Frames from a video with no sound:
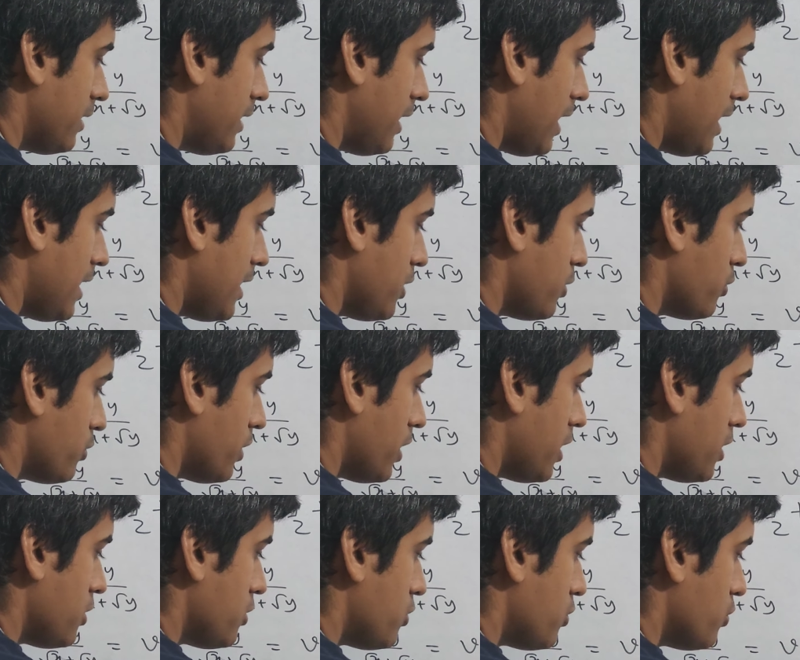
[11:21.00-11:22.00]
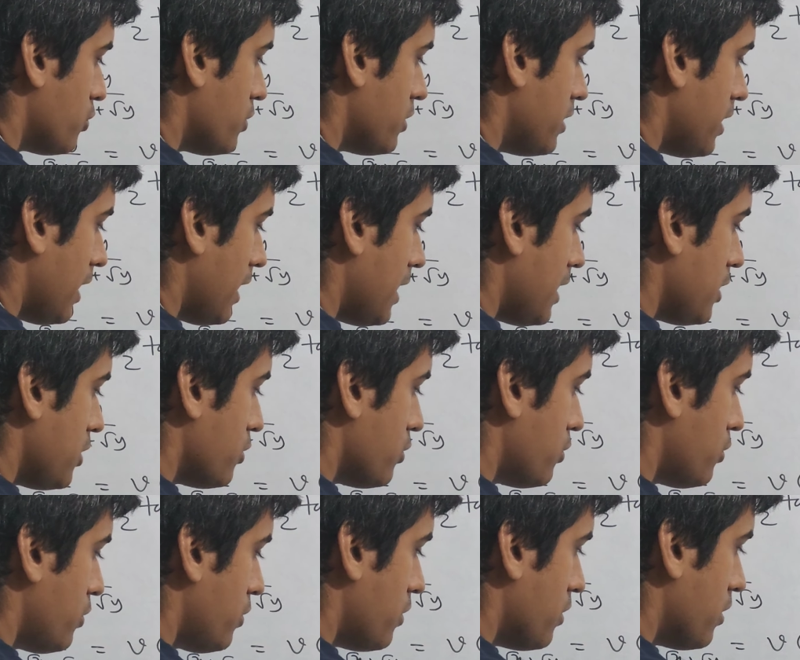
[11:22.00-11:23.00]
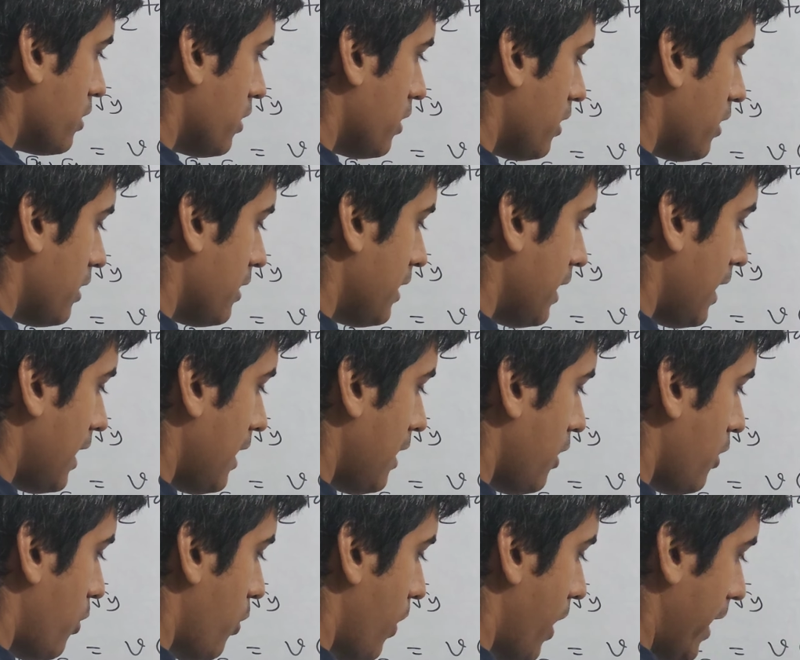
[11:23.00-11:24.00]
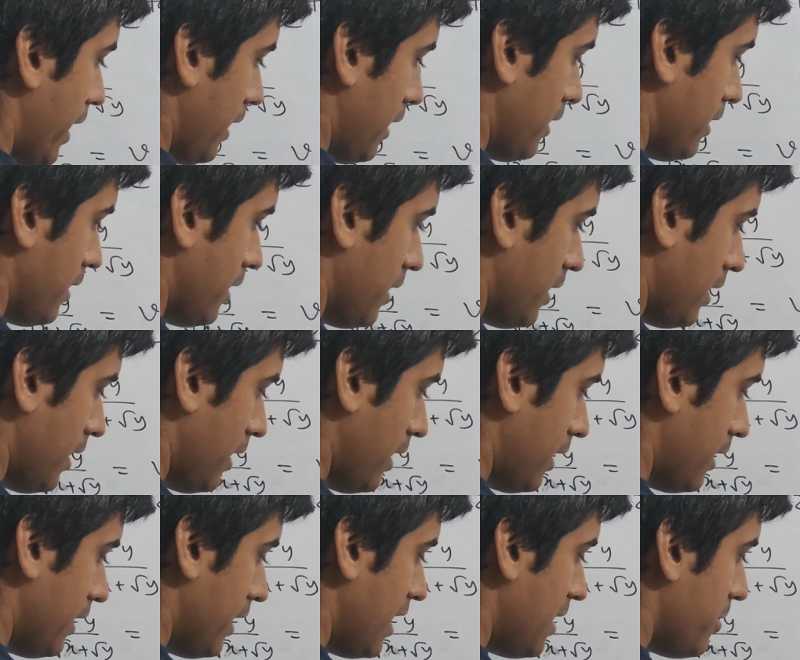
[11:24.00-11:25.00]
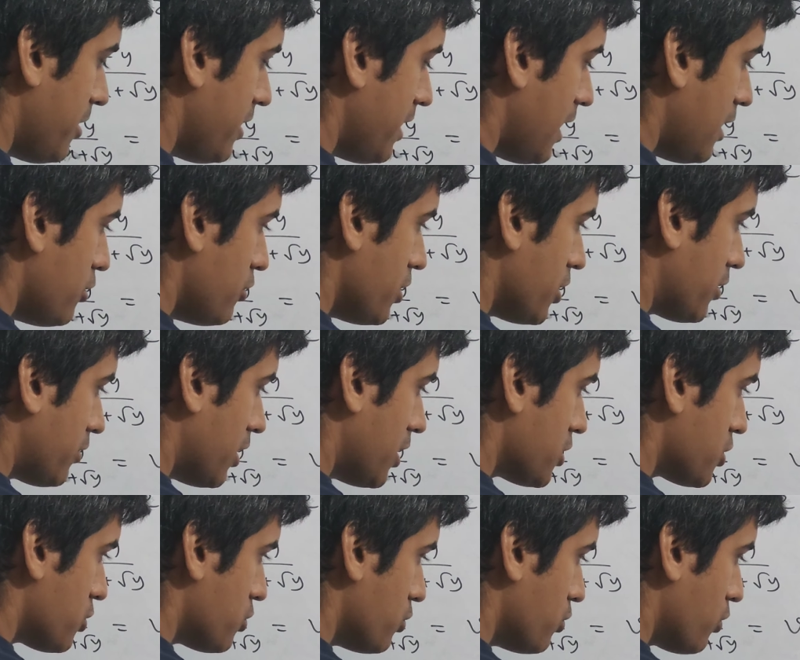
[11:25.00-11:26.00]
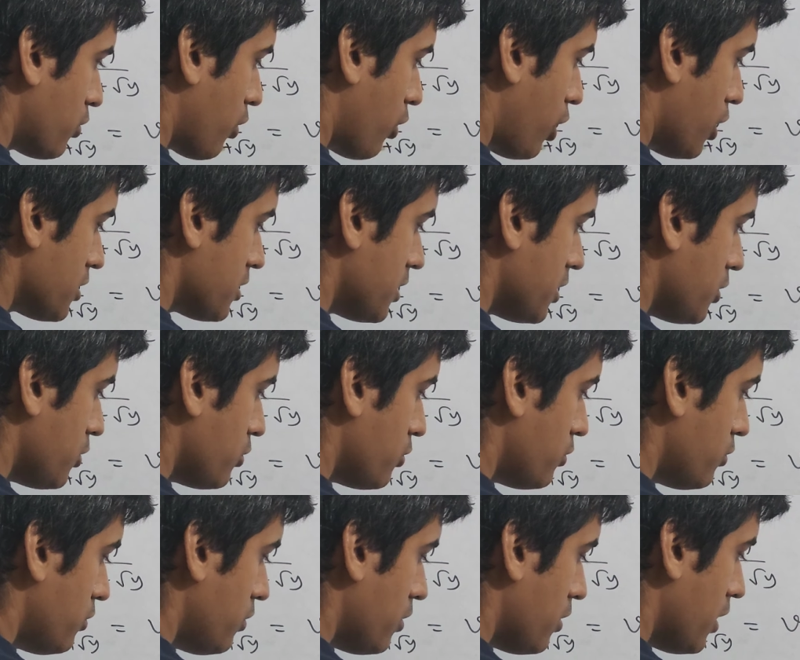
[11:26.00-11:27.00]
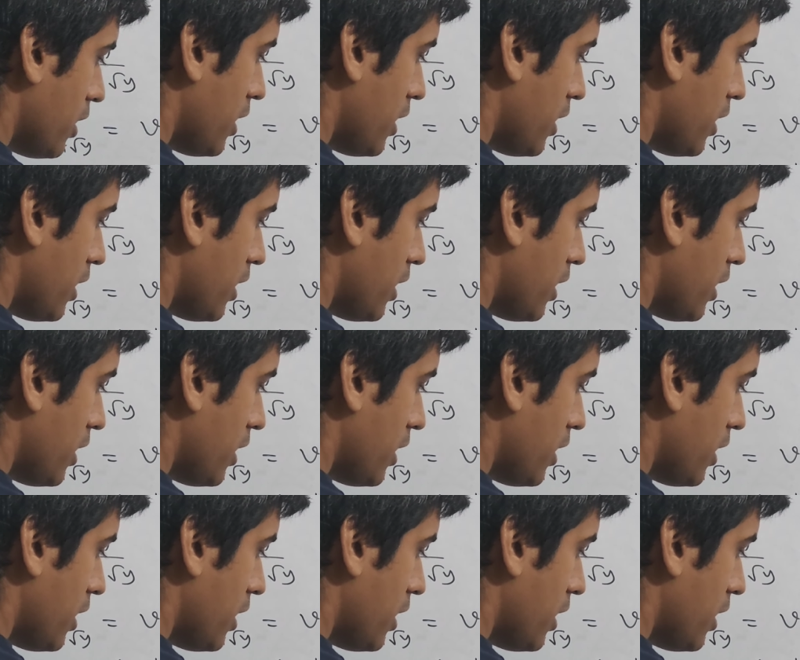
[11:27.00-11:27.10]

del u into del u del y. Del v del u equals to cos u